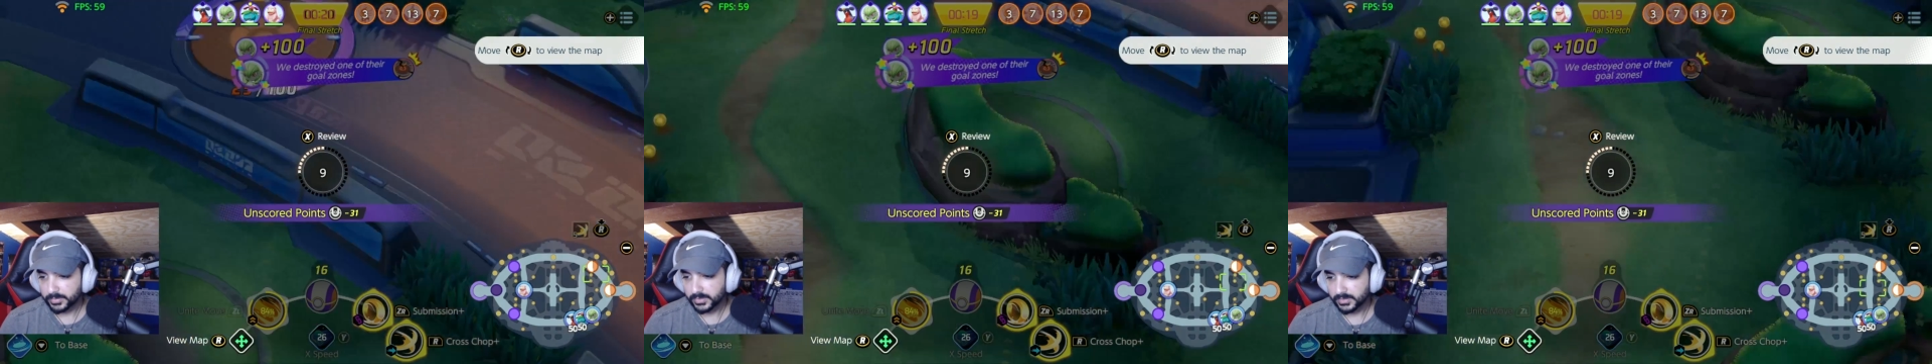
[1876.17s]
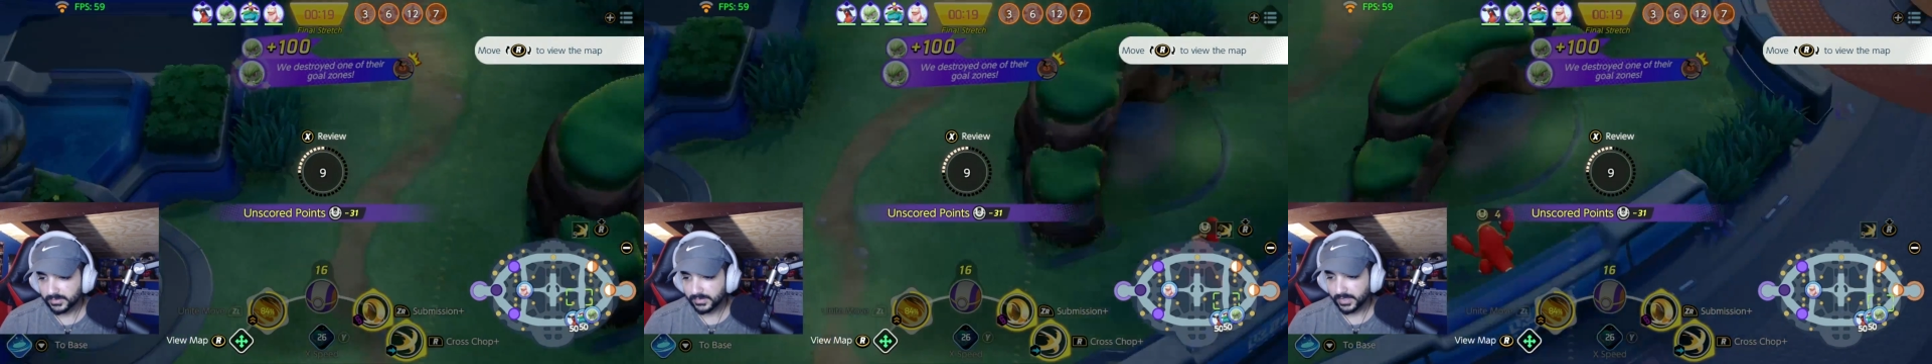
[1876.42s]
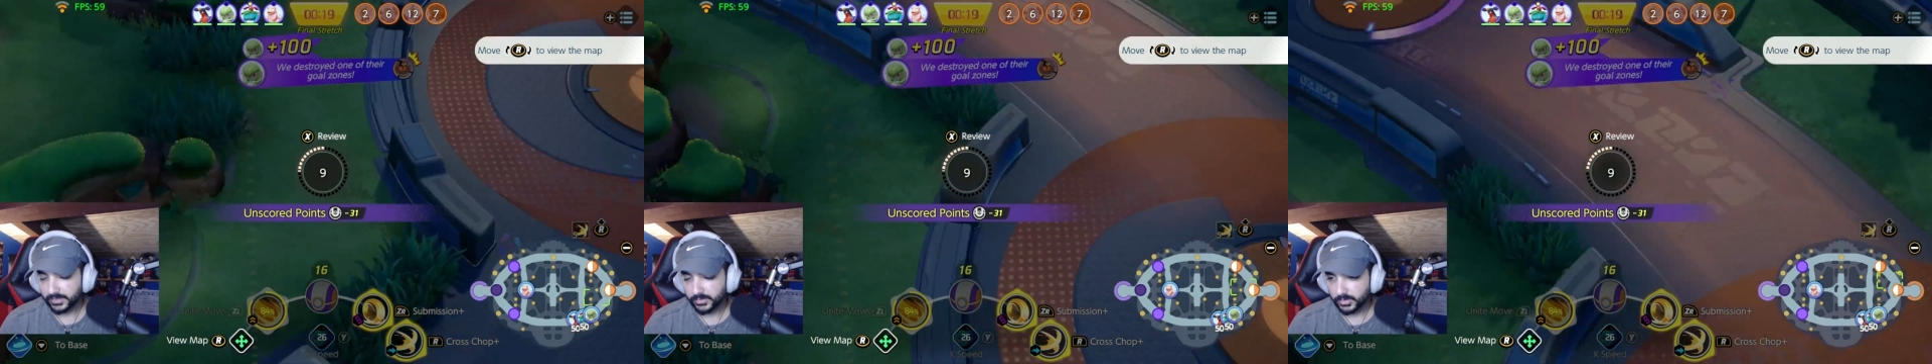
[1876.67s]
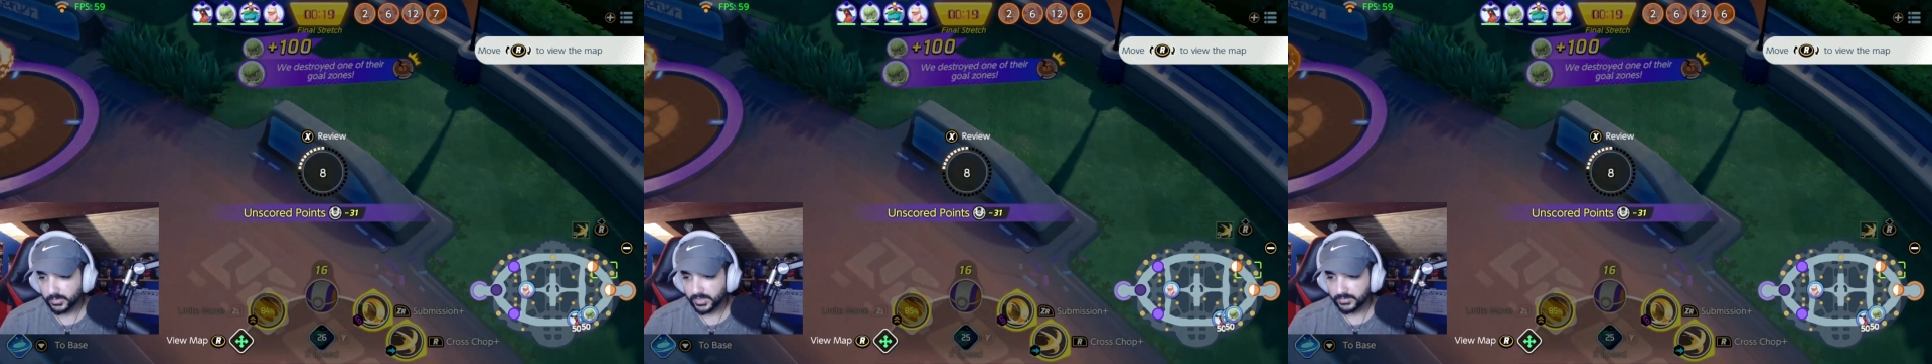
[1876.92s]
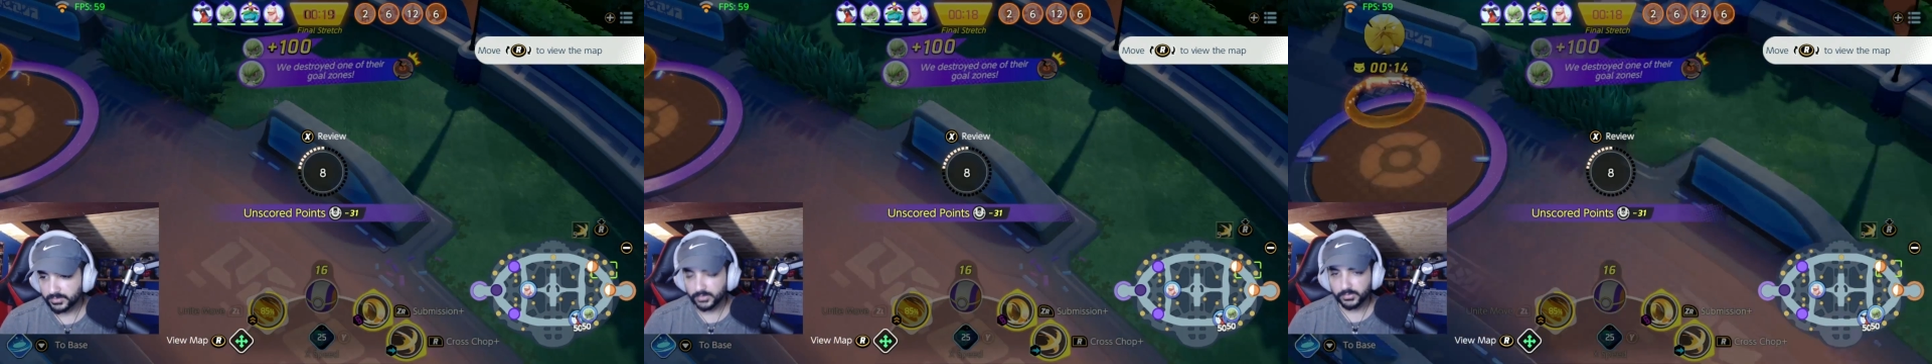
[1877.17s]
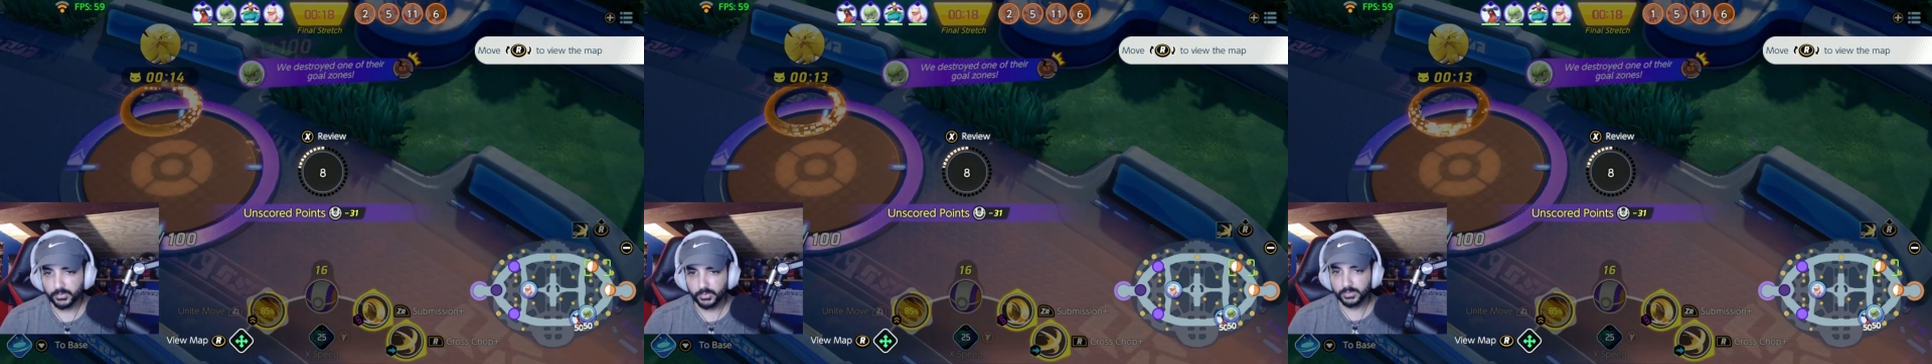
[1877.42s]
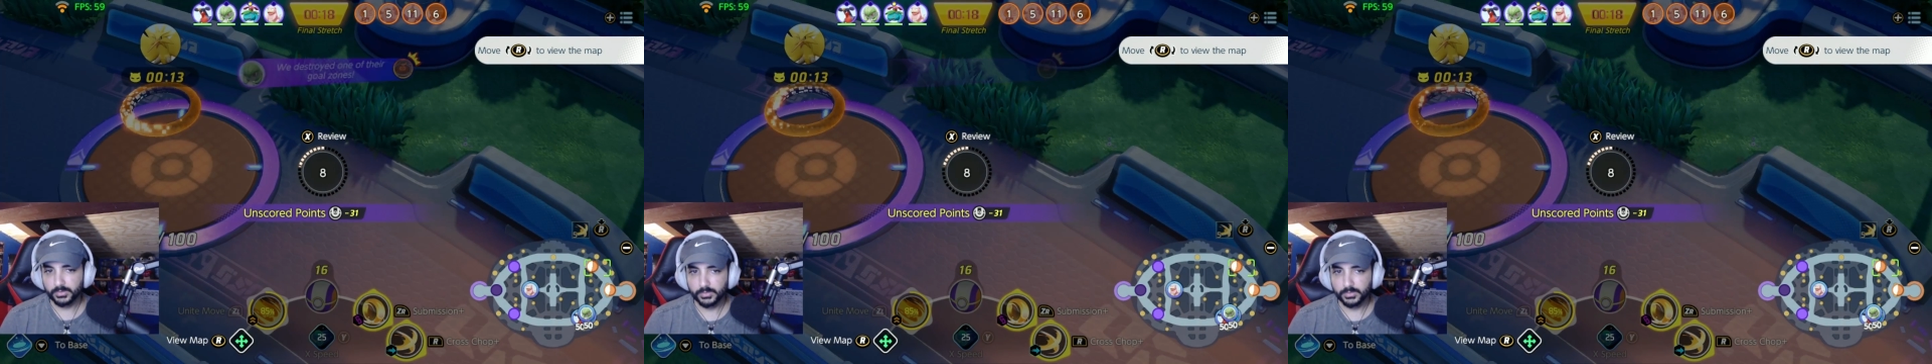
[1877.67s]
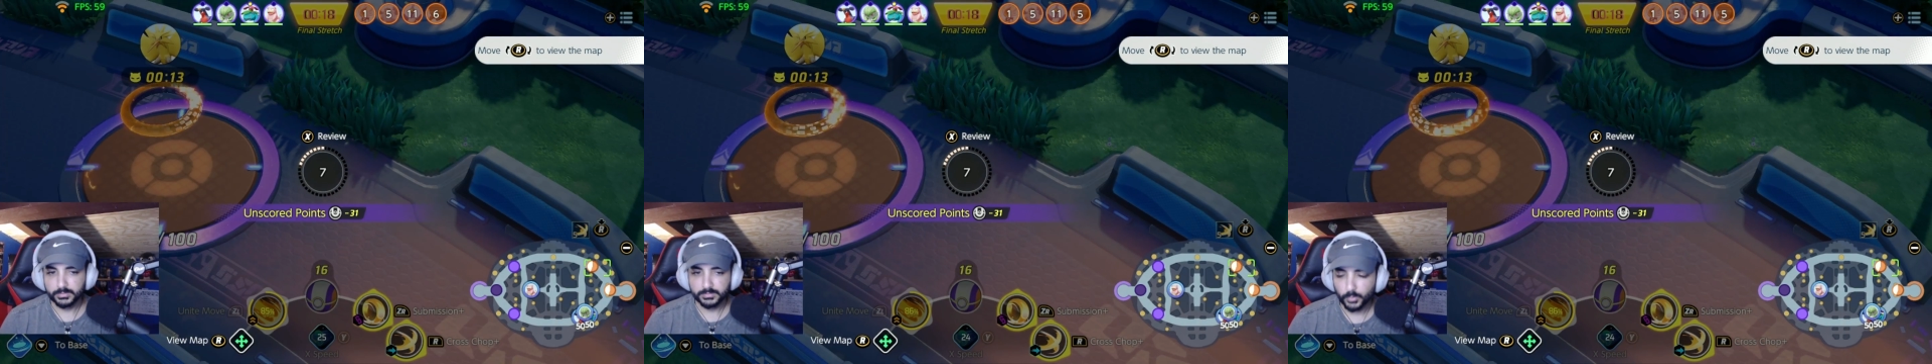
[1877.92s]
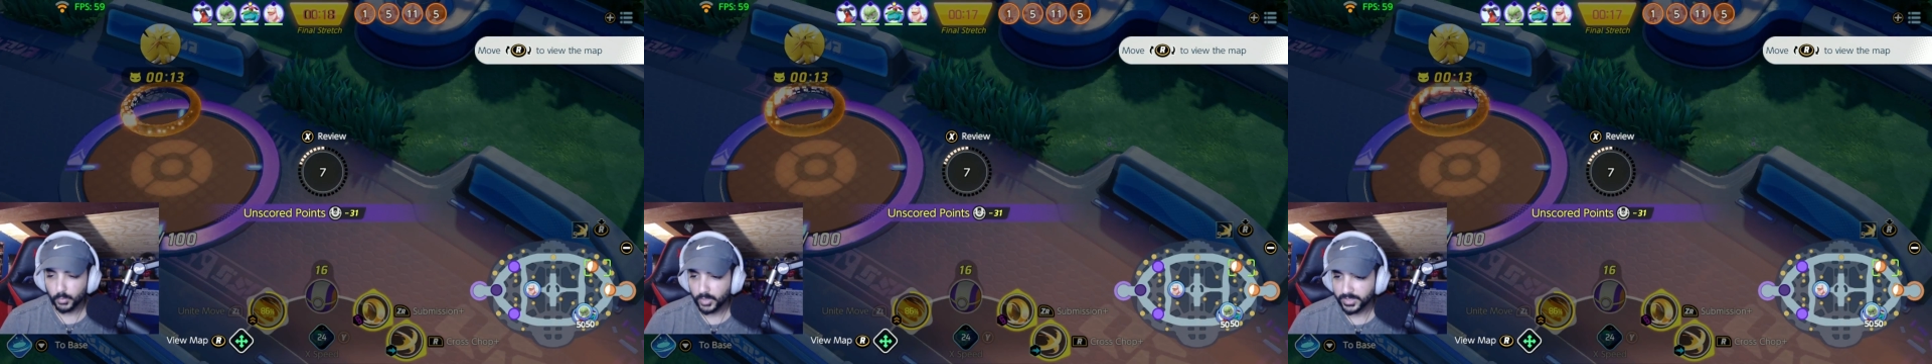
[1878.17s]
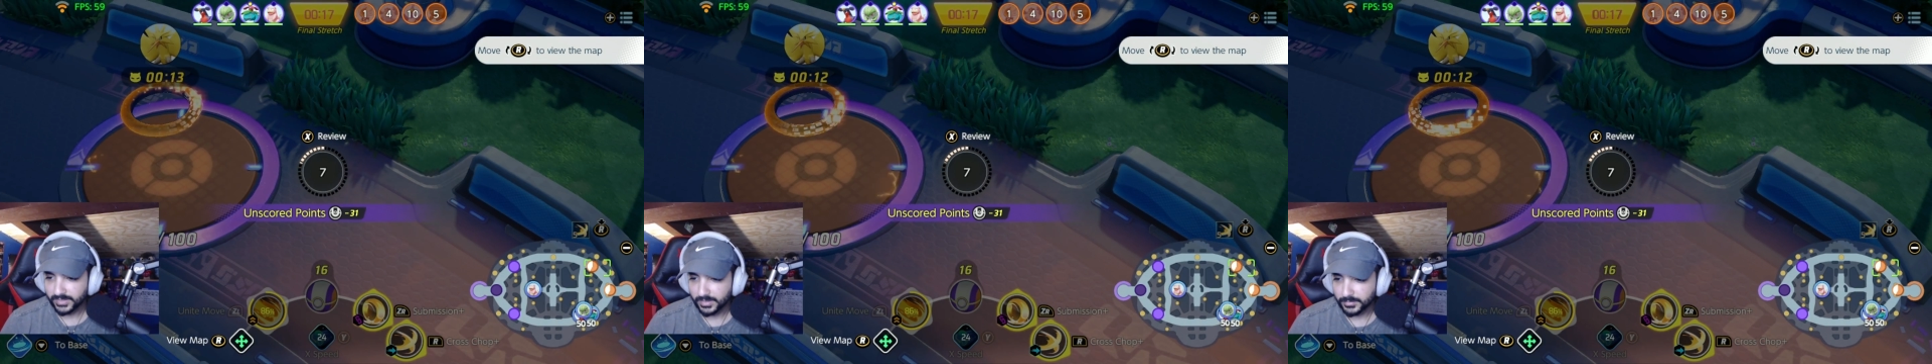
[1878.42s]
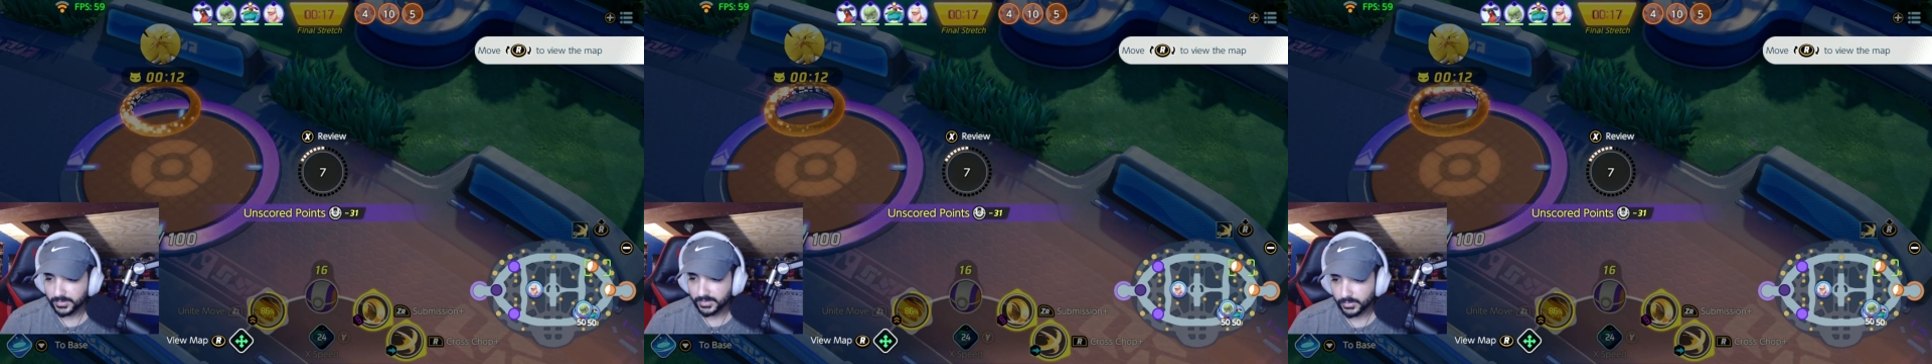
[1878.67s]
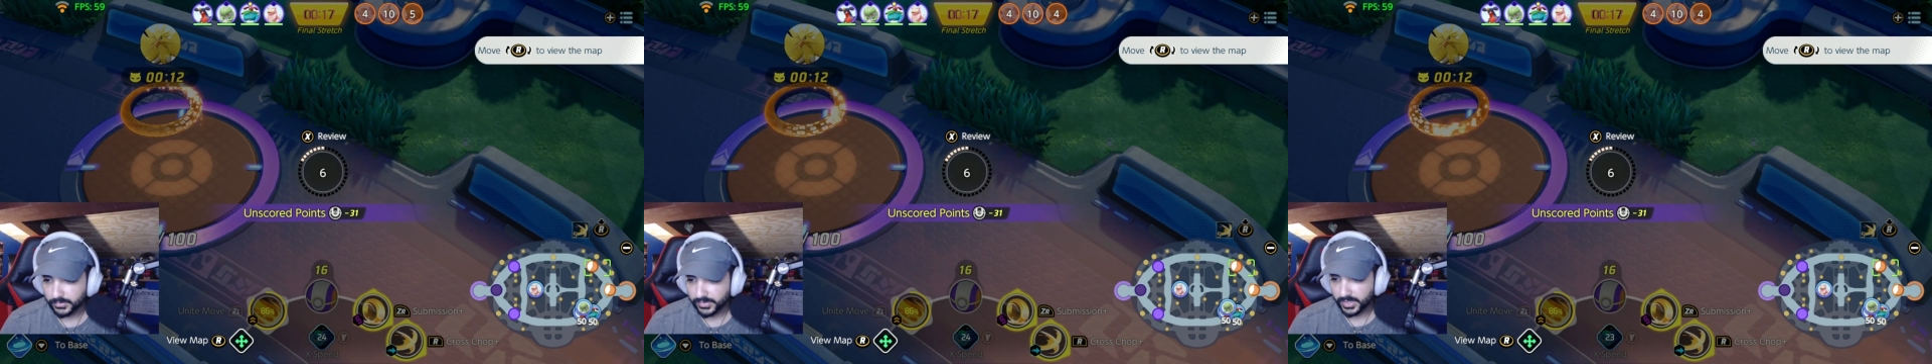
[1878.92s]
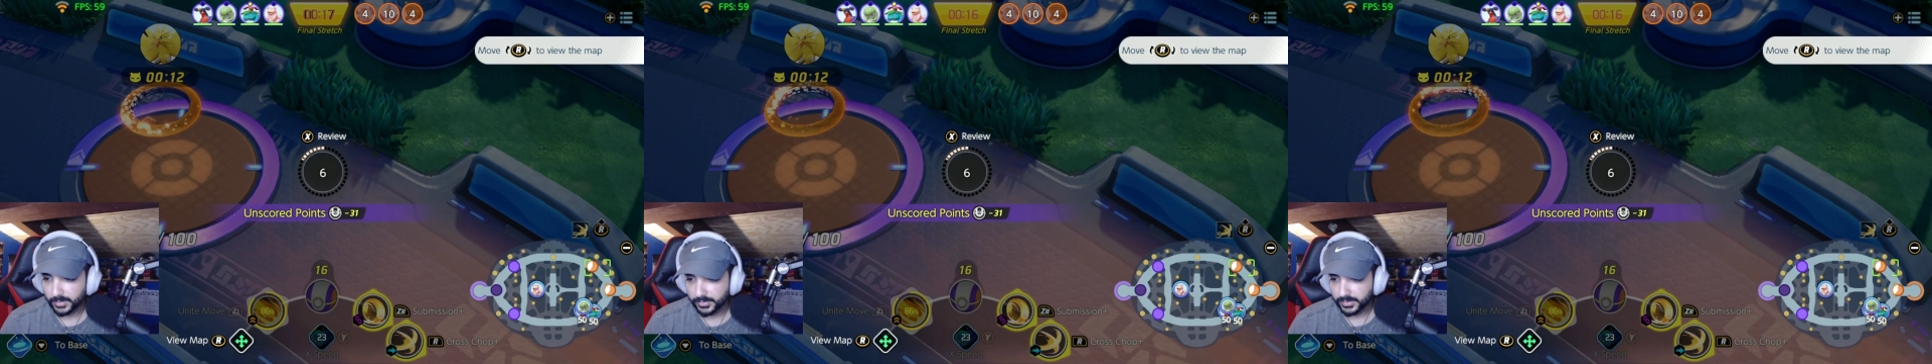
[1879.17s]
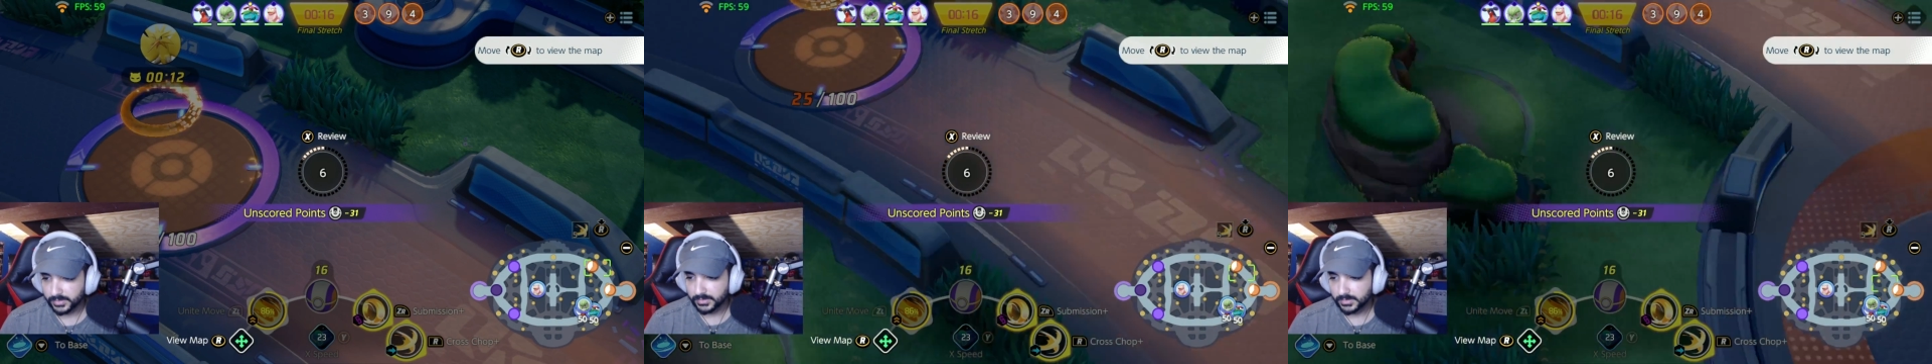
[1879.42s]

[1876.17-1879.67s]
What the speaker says: but I don't know why Venusaur or one of them didn't go top lane.